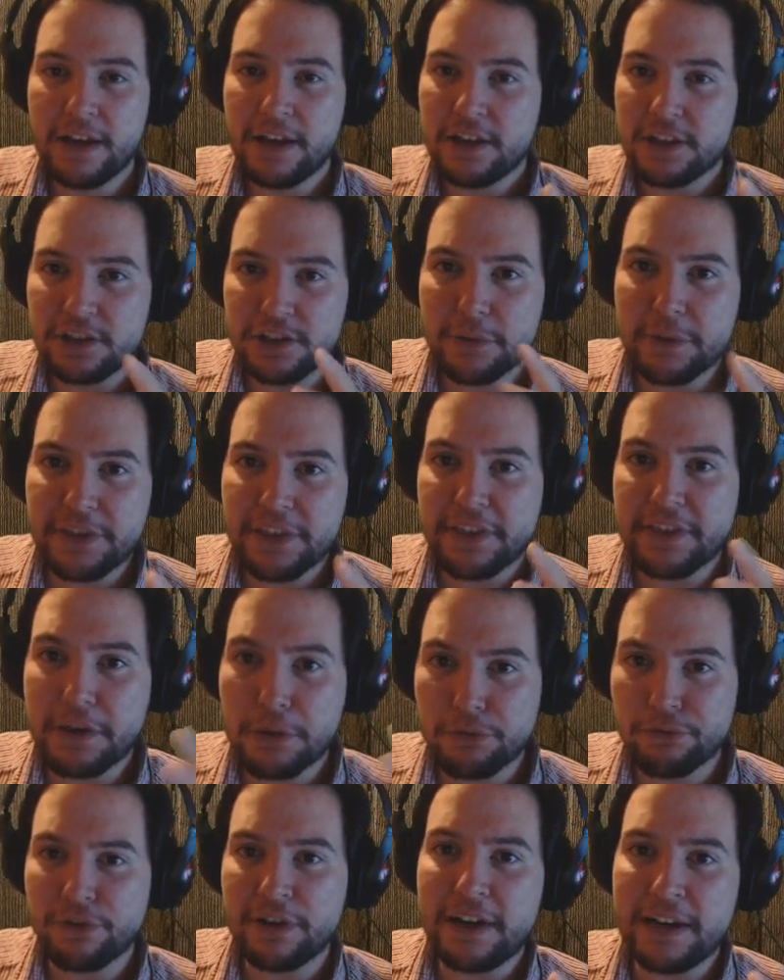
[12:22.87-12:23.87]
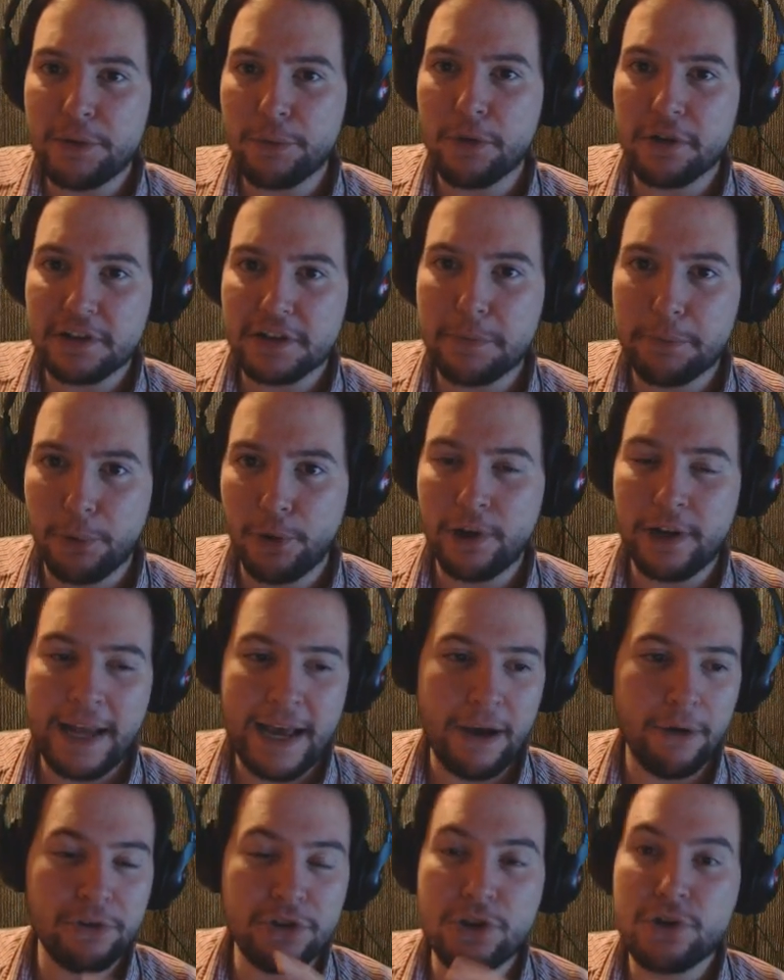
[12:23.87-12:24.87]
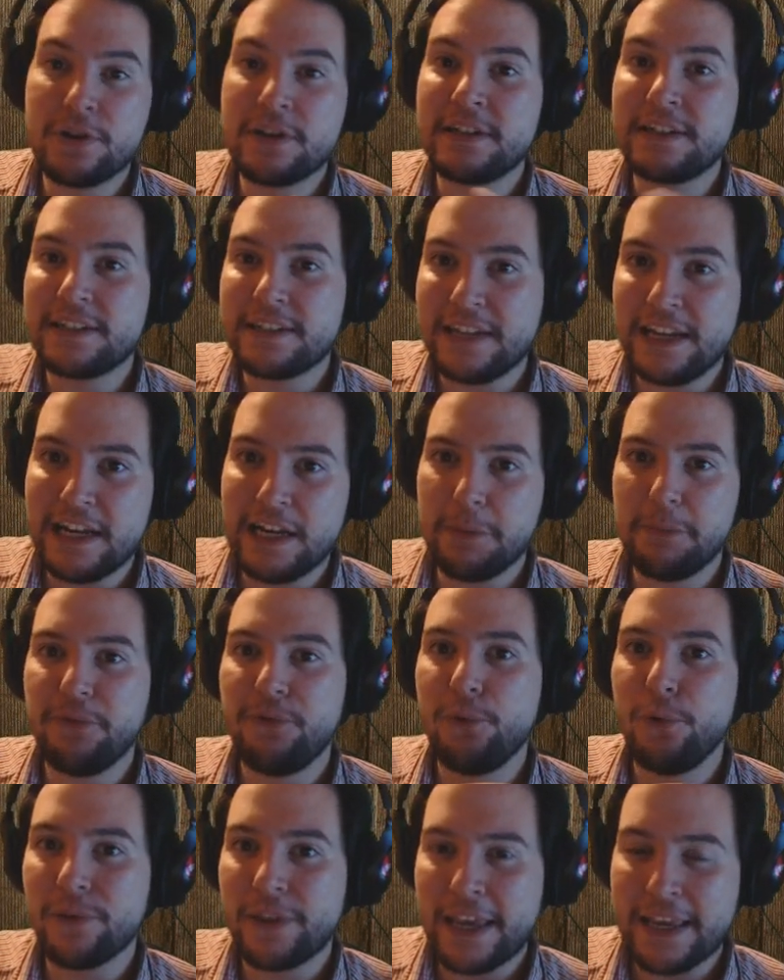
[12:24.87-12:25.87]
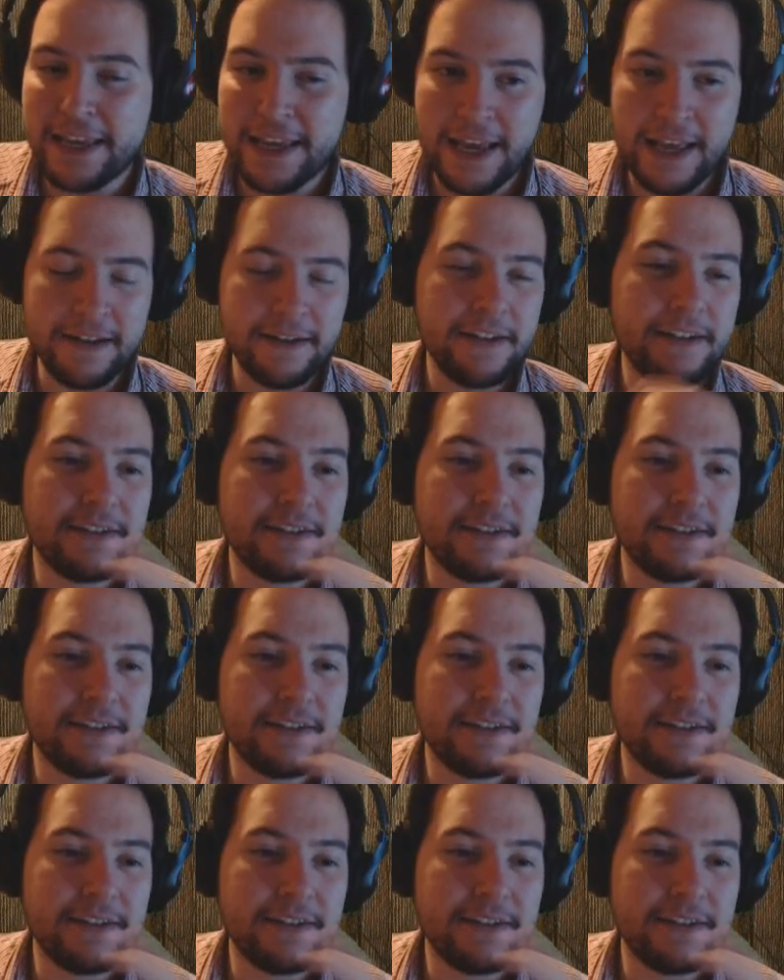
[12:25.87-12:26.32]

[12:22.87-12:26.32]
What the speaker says: Something that they would really want to pull out, you can steal it before they can.